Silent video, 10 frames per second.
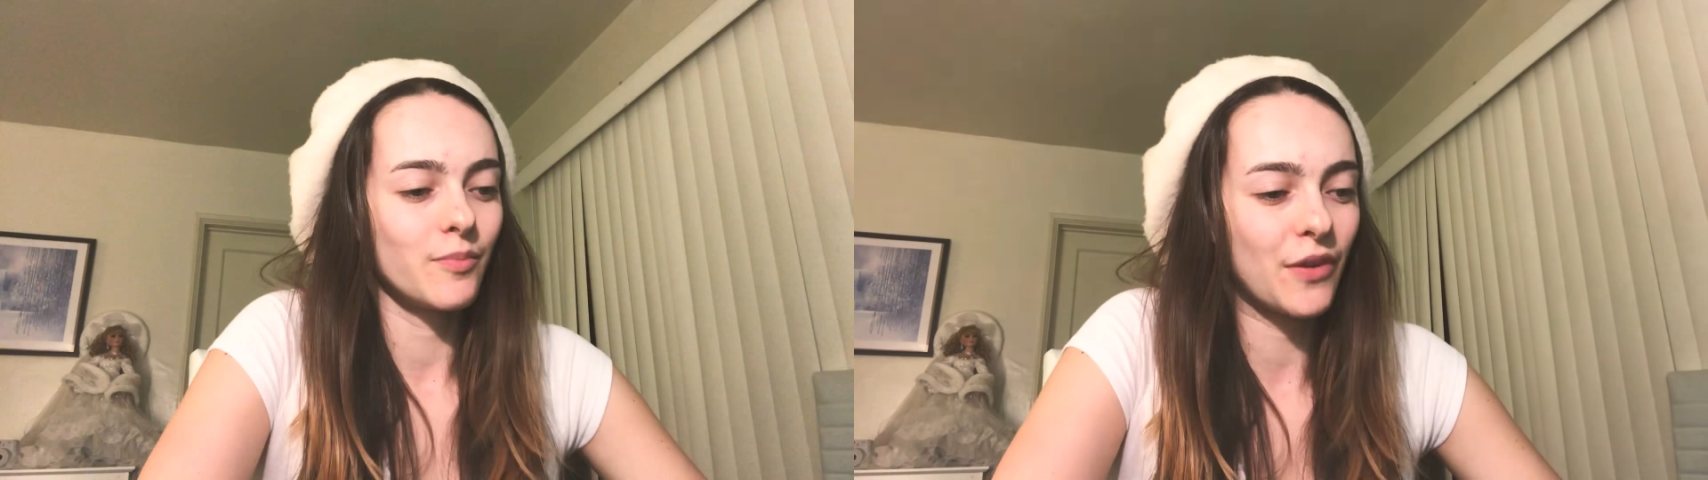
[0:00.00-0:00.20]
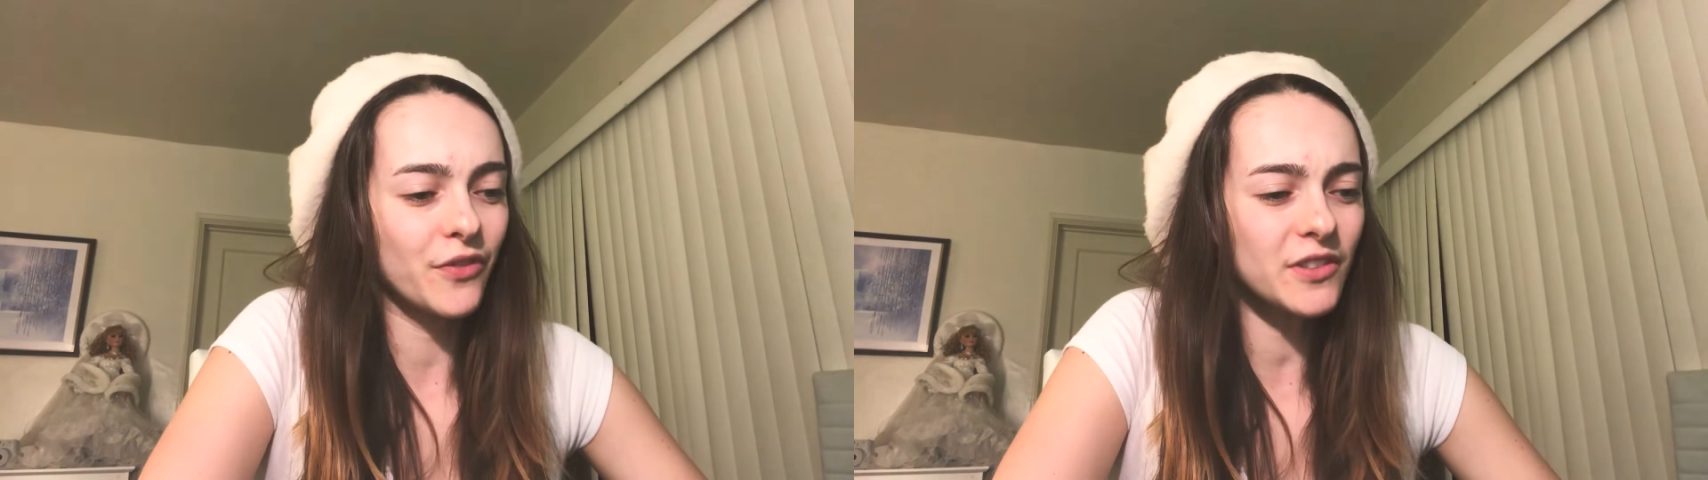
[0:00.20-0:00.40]

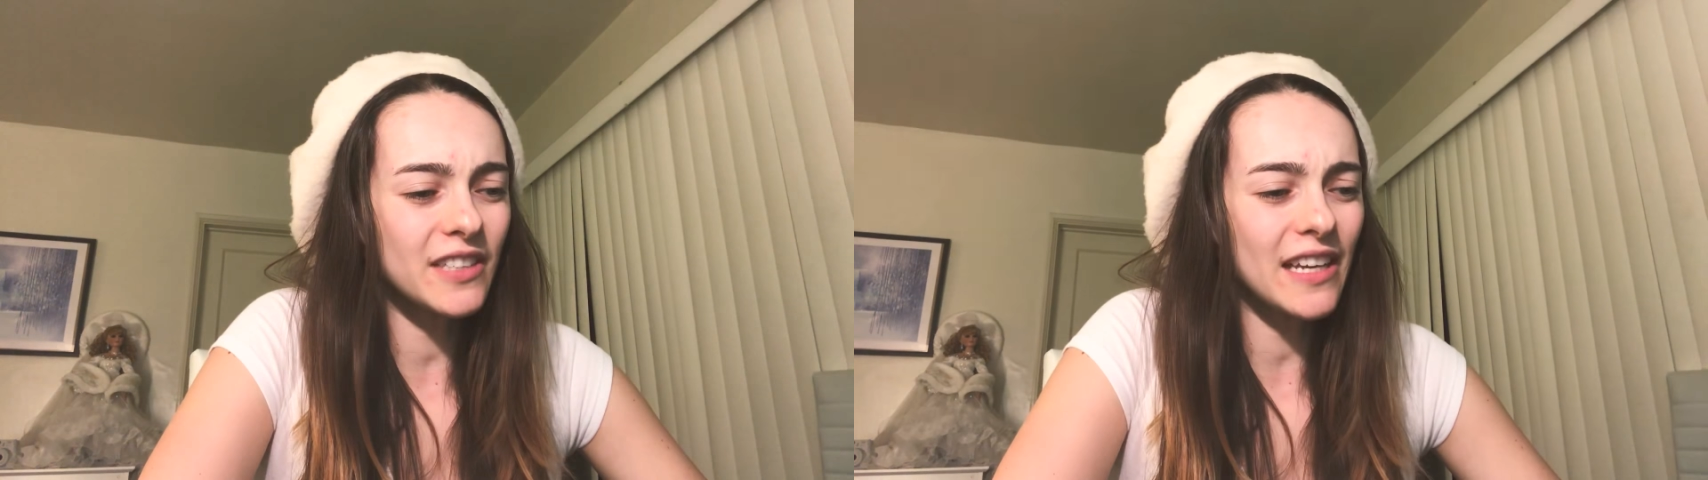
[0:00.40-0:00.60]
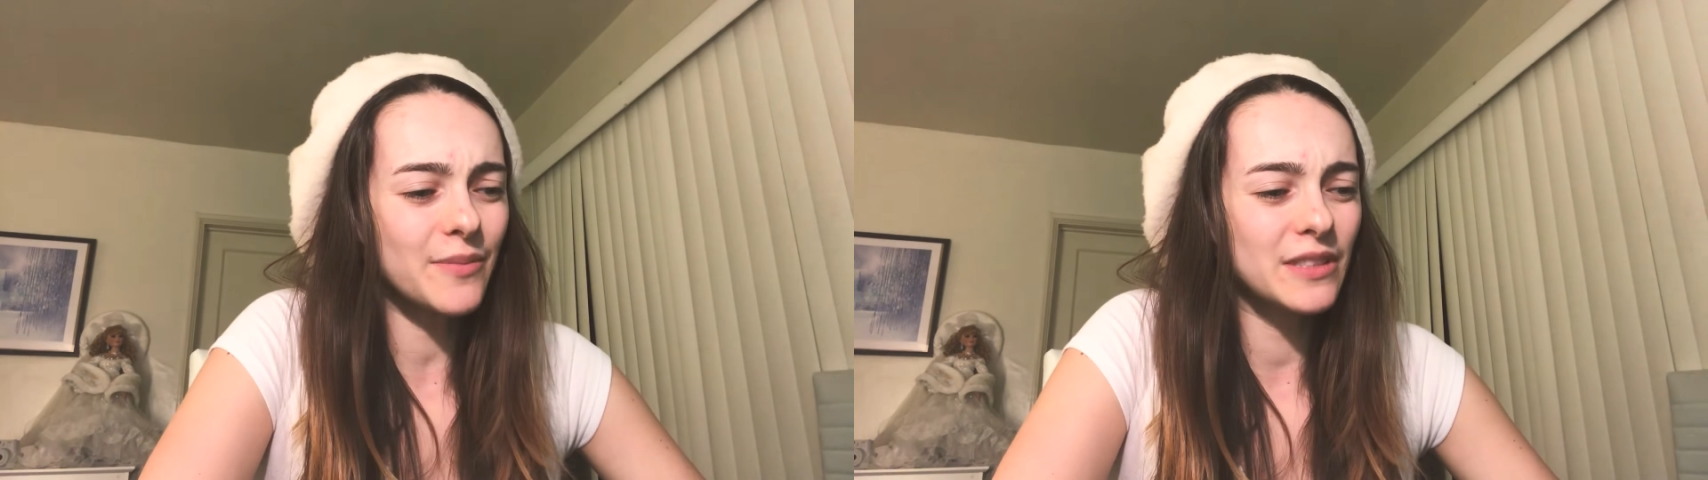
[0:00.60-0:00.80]
My
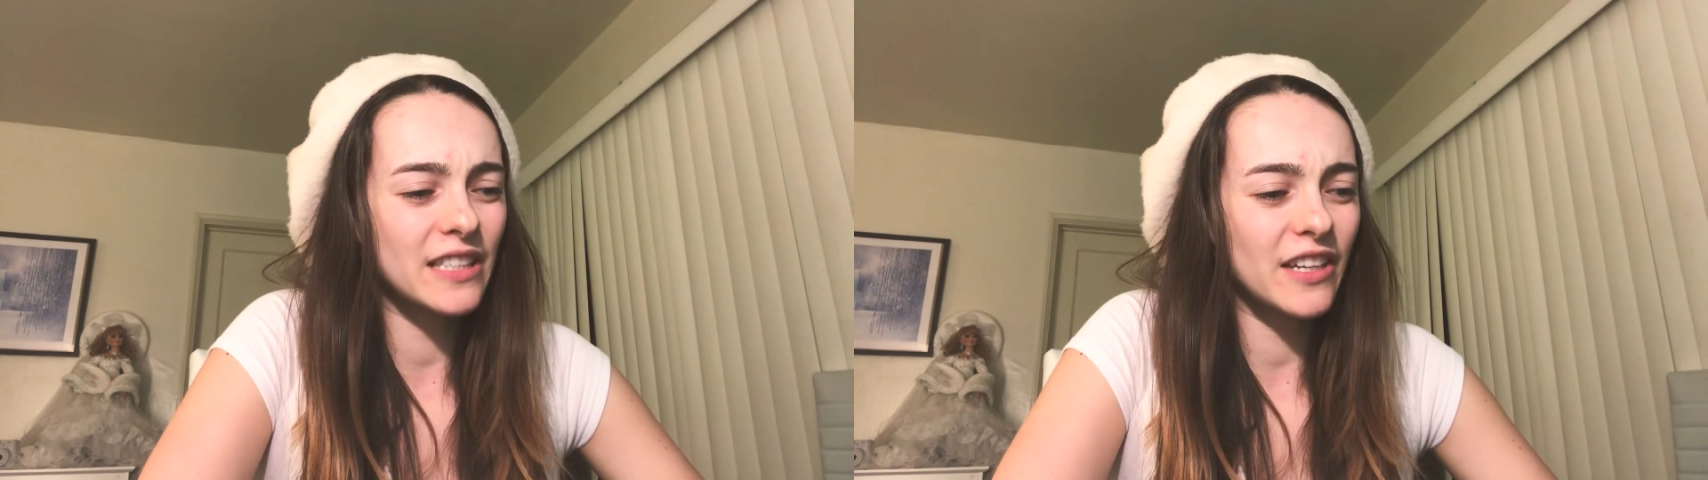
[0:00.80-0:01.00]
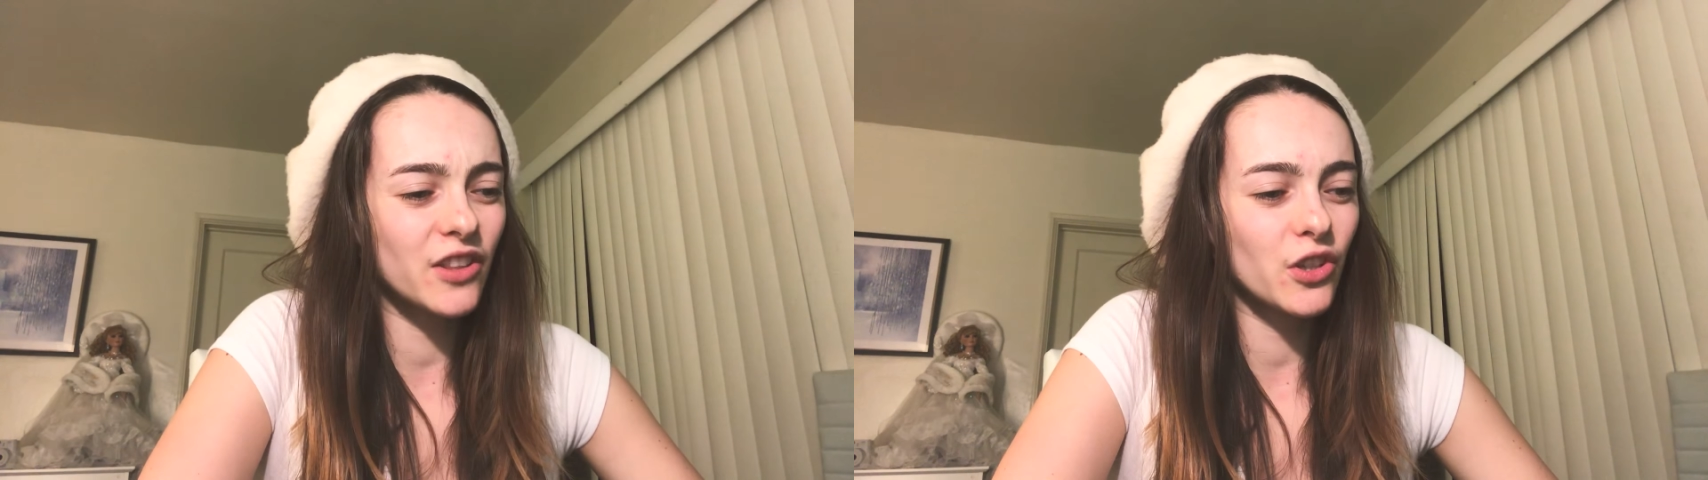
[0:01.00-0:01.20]
first Adam
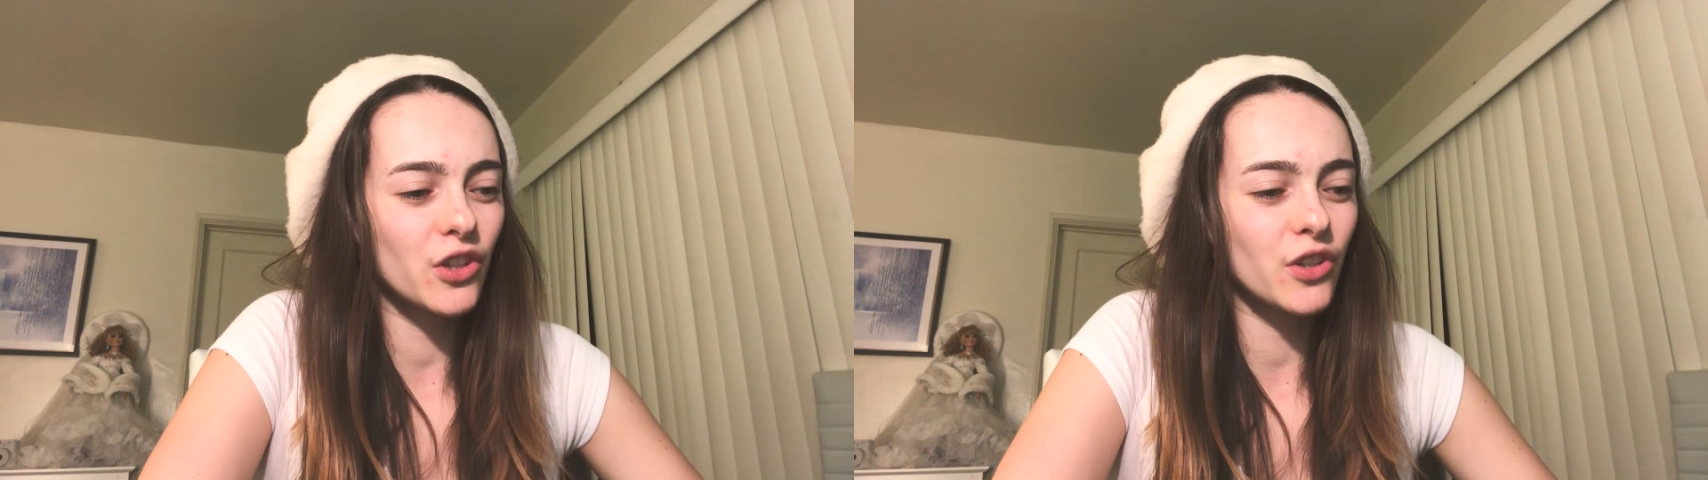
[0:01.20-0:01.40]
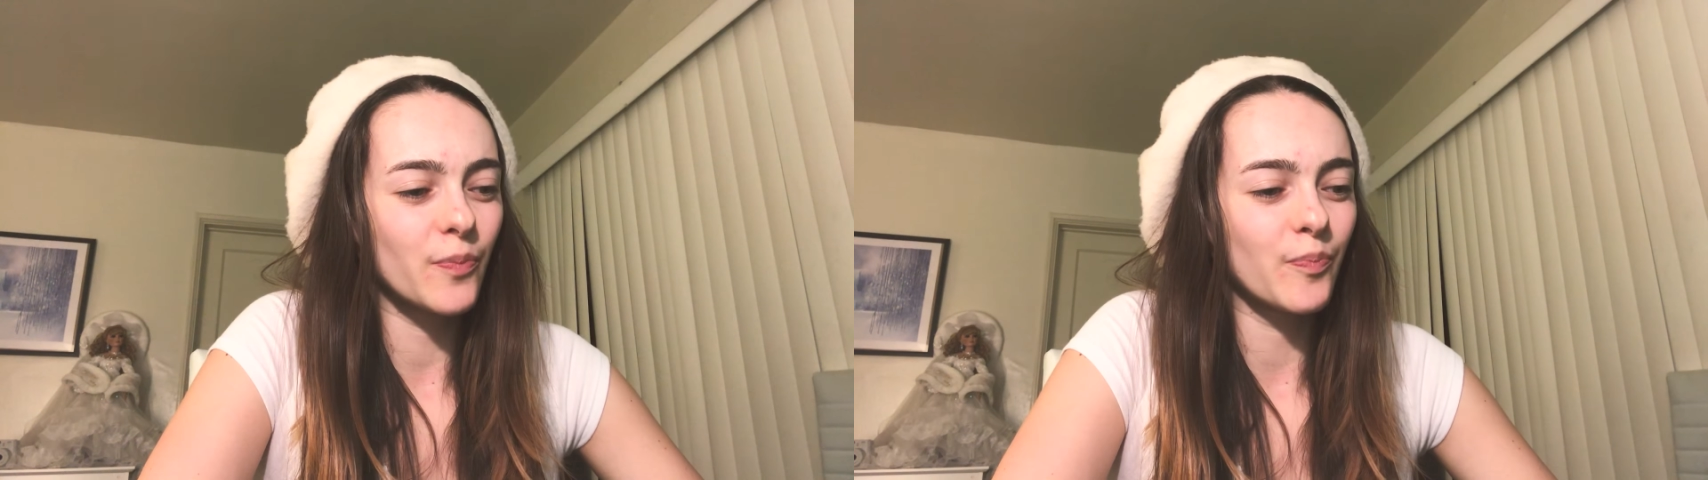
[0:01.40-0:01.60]

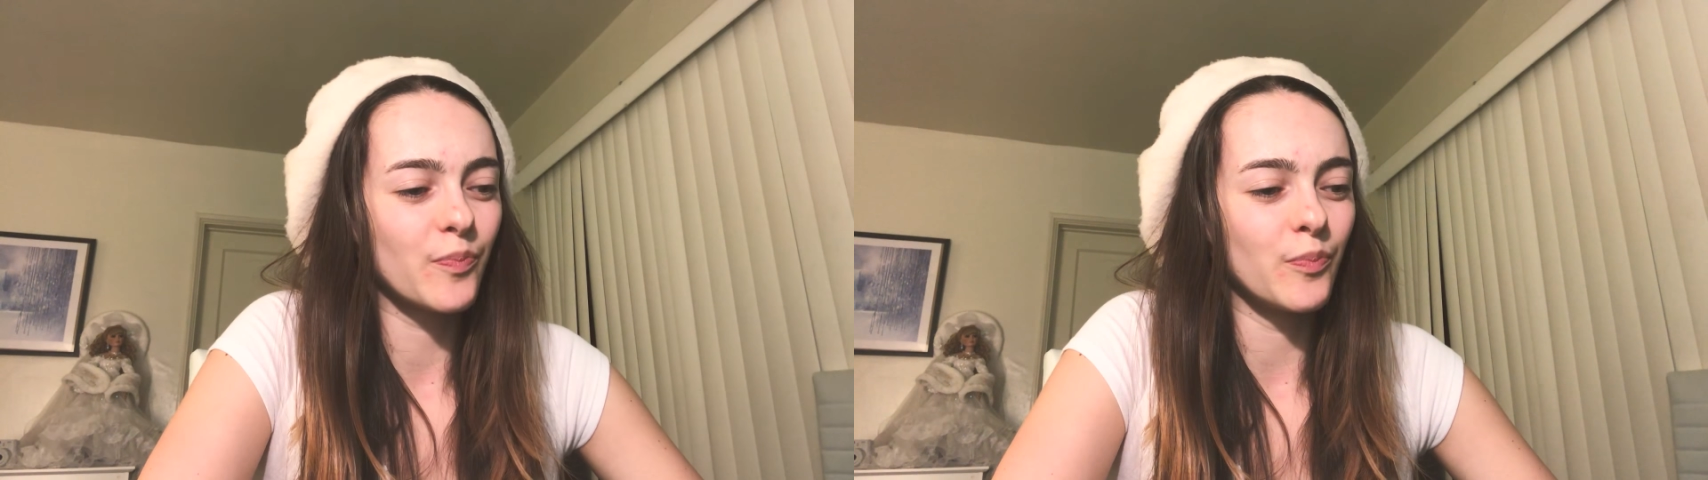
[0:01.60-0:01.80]
Sandler